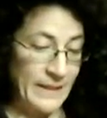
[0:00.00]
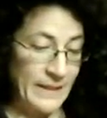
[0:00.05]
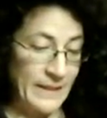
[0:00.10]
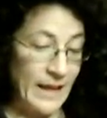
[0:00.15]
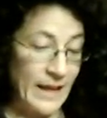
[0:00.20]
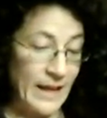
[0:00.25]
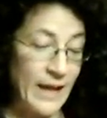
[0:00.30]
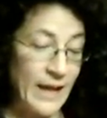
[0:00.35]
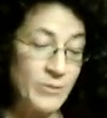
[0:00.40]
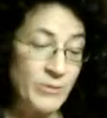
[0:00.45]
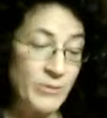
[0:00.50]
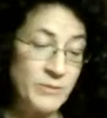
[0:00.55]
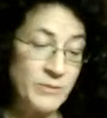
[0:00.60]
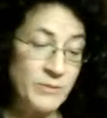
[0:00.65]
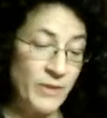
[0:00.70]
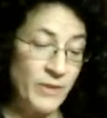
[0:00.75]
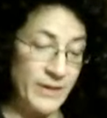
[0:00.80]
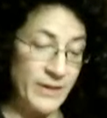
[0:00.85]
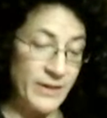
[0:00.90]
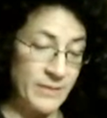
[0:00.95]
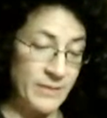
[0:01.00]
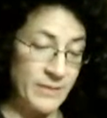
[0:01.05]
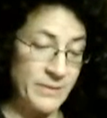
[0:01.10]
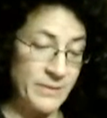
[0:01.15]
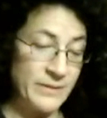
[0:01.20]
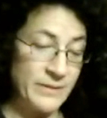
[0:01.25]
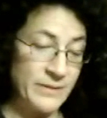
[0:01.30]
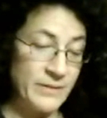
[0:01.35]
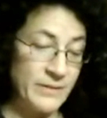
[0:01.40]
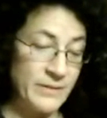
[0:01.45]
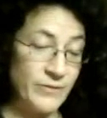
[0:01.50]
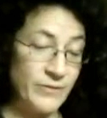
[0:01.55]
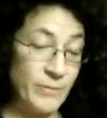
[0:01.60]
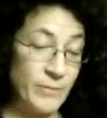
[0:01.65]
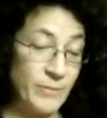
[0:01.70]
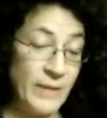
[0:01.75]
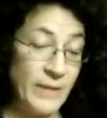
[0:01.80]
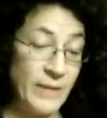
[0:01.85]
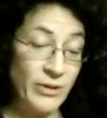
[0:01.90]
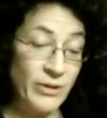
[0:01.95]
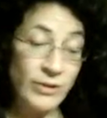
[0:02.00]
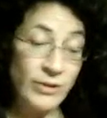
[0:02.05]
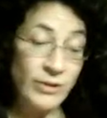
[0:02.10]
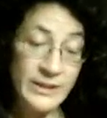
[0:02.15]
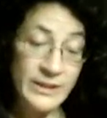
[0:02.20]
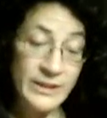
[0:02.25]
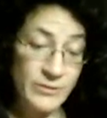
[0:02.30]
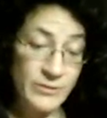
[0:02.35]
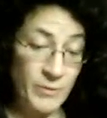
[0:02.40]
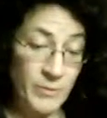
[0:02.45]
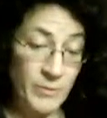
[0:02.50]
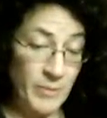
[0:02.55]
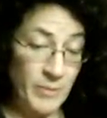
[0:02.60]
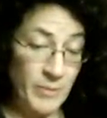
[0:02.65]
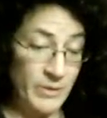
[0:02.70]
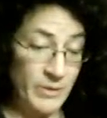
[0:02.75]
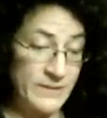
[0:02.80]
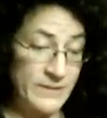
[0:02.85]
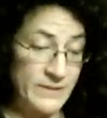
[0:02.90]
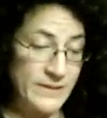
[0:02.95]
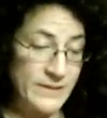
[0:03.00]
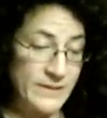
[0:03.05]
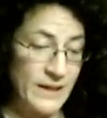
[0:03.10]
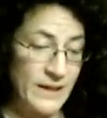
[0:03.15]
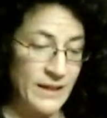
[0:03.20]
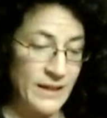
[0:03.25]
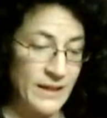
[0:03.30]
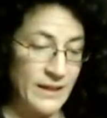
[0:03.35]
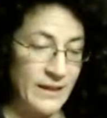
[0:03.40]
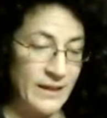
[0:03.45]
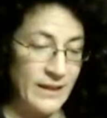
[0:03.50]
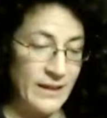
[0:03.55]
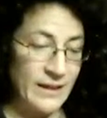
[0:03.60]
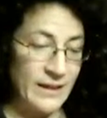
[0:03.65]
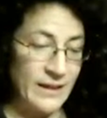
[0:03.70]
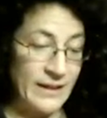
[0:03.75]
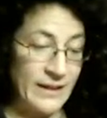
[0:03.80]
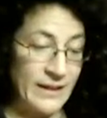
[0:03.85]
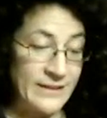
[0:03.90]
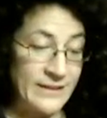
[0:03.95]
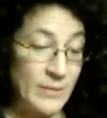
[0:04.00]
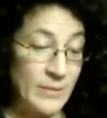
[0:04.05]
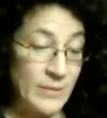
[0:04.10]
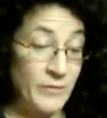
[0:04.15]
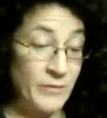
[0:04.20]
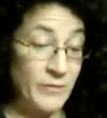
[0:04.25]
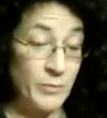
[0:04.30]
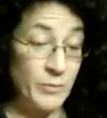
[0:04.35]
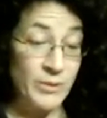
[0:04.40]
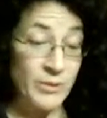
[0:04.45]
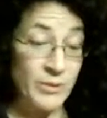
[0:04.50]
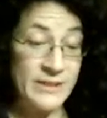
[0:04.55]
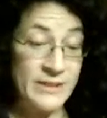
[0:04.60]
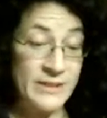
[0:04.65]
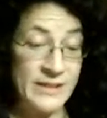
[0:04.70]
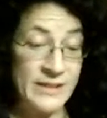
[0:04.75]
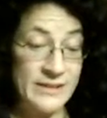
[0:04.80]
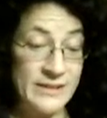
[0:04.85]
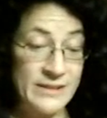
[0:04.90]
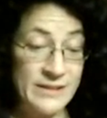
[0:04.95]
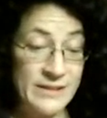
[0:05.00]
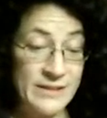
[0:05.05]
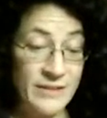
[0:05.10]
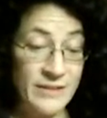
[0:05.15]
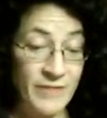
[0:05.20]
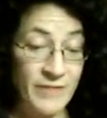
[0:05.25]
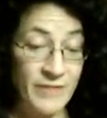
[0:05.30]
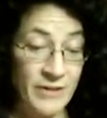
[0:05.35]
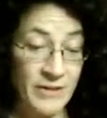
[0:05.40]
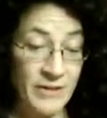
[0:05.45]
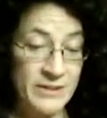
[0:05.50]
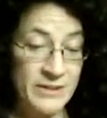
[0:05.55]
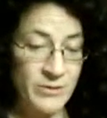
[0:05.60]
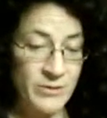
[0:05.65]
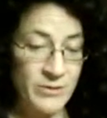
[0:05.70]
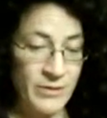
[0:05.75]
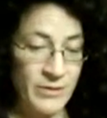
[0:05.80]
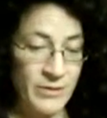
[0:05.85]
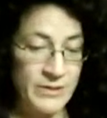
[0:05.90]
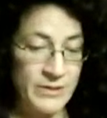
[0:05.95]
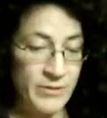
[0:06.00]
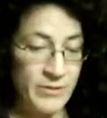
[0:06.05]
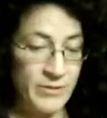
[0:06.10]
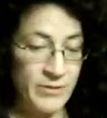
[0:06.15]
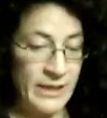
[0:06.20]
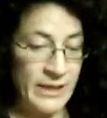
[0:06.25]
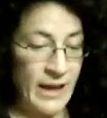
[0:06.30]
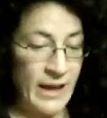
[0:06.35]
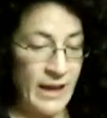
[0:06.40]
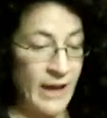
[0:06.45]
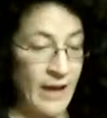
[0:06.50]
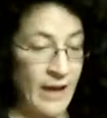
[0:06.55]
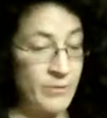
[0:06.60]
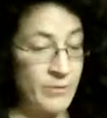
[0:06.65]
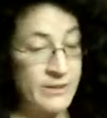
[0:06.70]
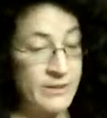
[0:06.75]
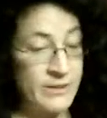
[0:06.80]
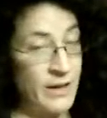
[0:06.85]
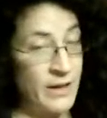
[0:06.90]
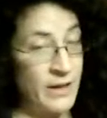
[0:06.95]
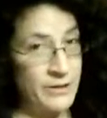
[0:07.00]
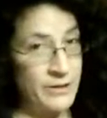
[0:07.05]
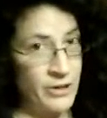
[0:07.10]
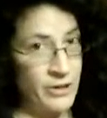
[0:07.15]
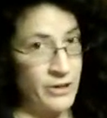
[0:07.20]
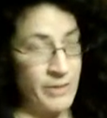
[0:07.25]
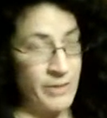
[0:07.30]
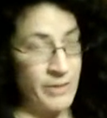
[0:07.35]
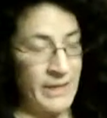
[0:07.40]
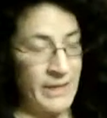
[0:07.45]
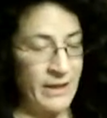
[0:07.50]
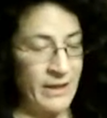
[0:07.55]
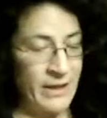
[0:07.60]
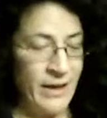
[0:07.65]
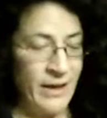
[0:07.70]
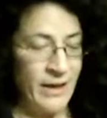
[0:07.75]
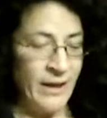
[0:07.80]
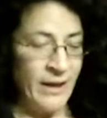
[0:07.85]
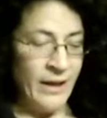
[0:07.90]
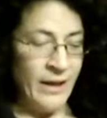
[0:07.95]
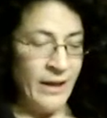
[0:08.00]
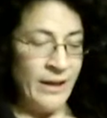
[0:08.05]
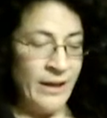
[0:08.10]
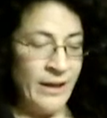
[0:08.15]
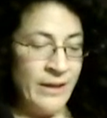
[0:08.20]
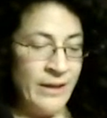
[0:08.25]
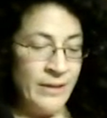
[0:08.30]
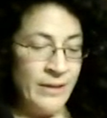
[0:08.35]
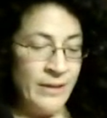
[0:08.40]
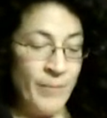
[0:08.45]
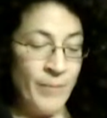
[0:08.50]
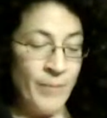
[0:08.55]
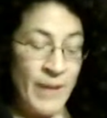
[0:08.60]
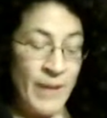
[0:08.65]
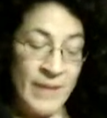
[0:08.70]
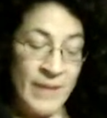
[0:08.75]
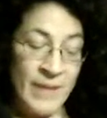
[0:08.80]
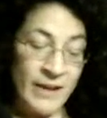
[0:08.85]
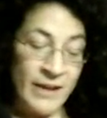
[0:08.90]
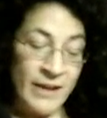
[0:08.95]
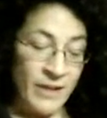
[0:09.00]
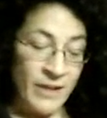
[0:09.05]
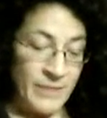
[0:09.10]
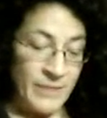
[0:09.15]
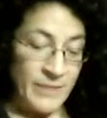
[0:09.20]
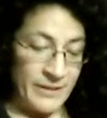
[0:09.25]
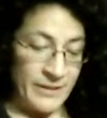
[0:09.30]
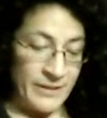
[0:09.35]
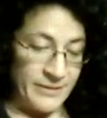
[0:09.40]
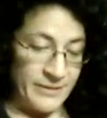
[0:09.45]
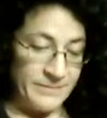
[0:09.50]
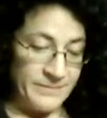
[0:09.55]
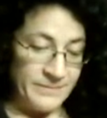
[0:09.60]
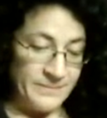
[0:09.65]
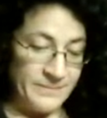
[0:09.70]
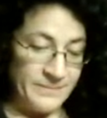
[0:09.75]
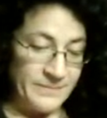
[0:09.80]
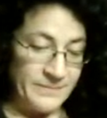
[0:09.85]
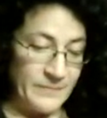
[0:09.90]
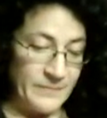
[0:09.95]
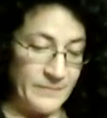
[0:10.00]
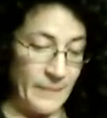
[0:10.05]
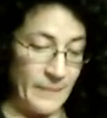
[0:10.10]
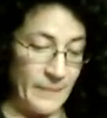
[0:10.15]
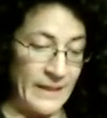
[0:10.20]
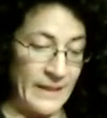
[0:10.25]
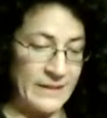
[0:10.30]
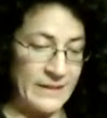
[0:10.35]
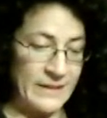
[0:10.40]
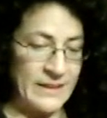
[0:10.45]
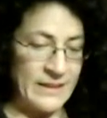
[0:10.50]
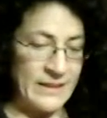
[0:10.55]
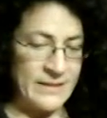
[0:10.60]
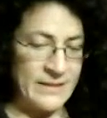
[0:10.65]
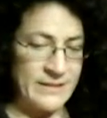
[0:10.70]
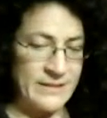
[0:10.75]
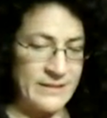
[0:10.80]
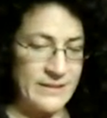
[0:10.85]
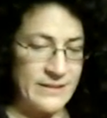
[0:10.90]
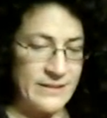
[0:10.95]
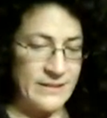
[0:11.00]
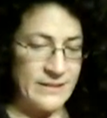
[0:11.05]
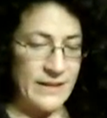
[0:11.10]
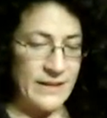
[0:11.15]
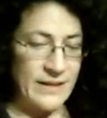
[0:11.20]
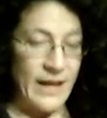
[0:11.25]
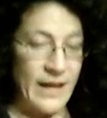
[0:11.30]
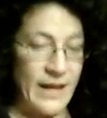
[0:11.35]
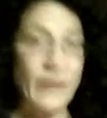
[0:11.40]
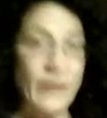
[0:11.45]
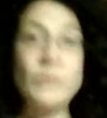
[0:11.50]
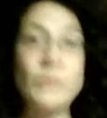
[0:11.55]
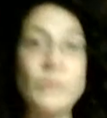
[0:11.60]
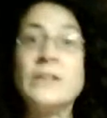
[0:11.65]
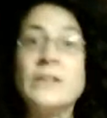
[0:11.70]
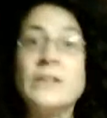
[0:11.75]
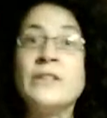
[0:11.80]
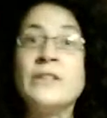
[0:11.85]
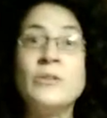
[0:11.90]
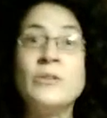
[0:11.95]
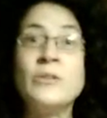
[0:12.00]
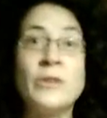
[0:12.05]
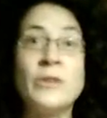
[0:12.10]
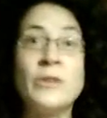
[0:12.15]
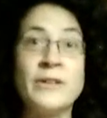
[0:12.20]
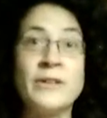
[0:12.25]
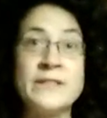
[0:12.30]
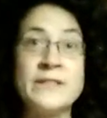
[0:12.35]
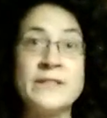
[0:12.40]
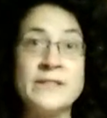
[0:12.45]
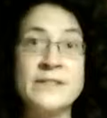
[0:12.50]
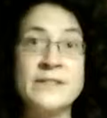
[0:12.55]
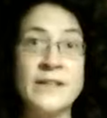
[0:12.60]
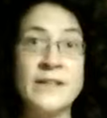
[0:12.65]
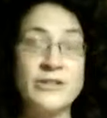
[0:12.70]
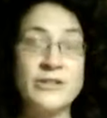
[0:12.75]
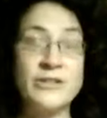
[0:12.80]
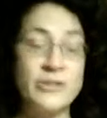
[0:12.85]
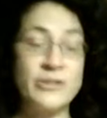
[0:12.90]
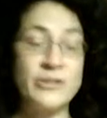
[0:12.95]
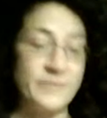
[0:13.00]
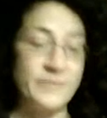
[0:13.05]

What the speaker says: I was brought up, from my earliest remembrance, like some of the princesses in the fairy stories, only I was not charming, by my godmother. At least, I only knew her as such.